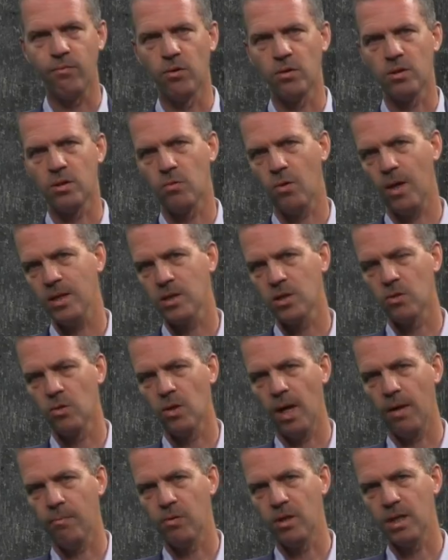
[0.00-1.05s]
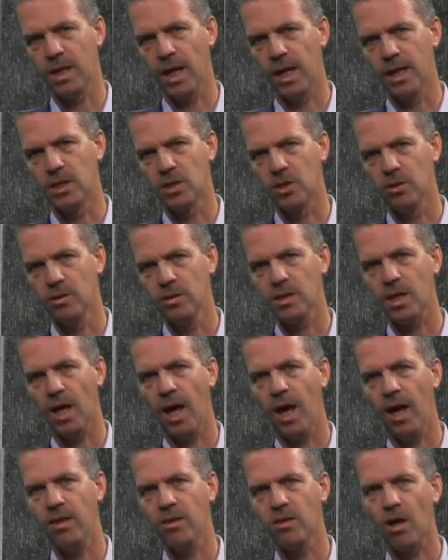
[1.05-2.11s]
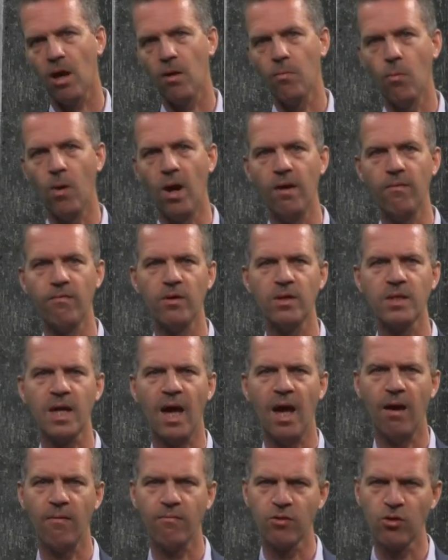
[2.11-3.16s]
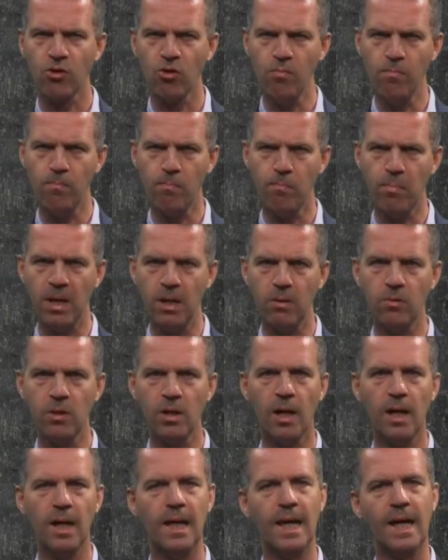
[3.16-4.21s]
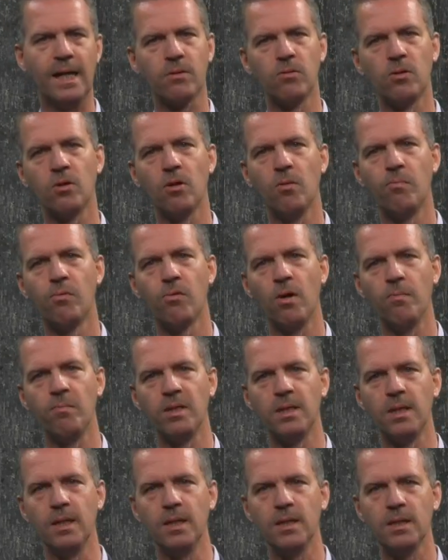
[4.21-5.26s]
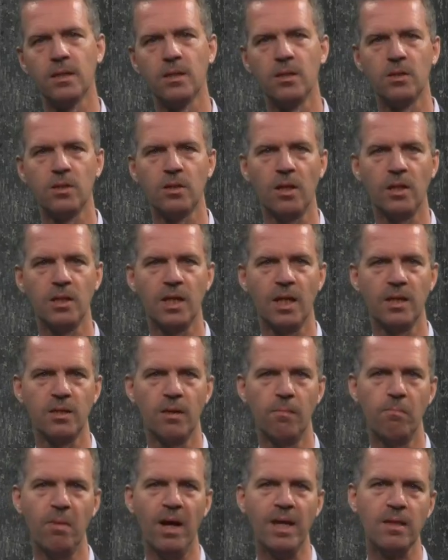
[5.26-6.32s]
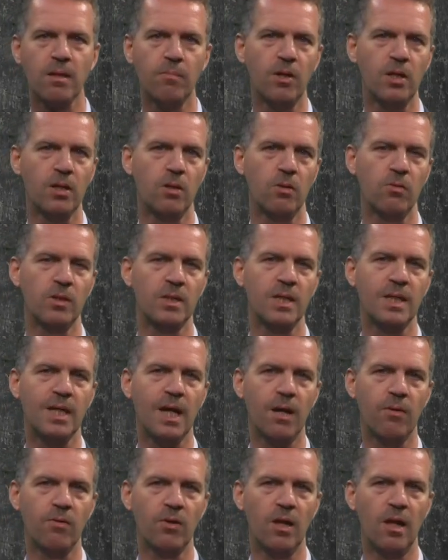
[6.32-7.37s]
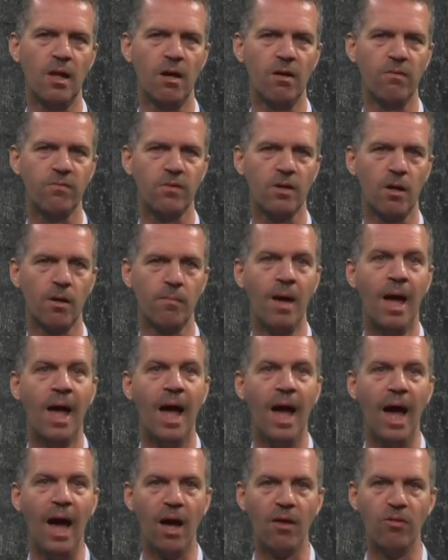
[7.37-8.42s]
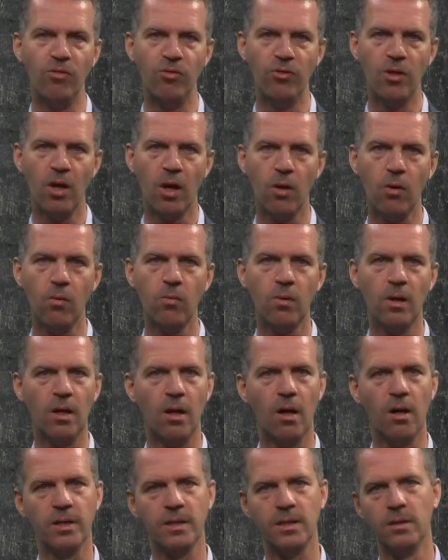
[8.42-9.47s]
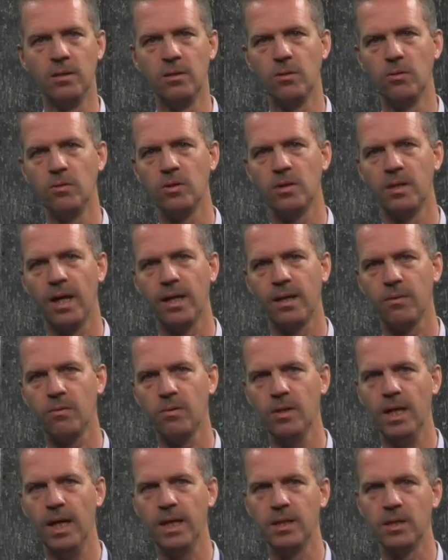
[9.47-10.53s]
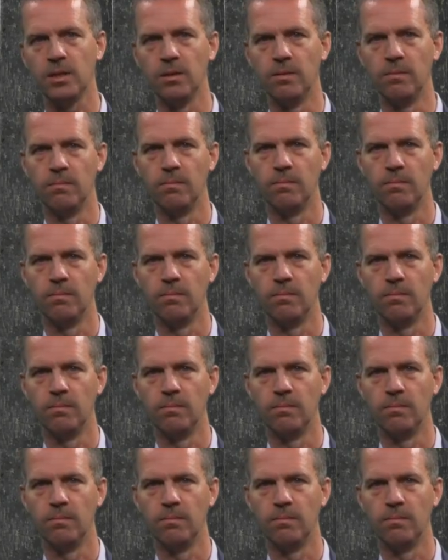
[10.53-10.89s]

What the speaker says: for terrestrial applications, N-type wafers have superior electrical properties such as a better minority carrier lifetime and no light-induced degradation.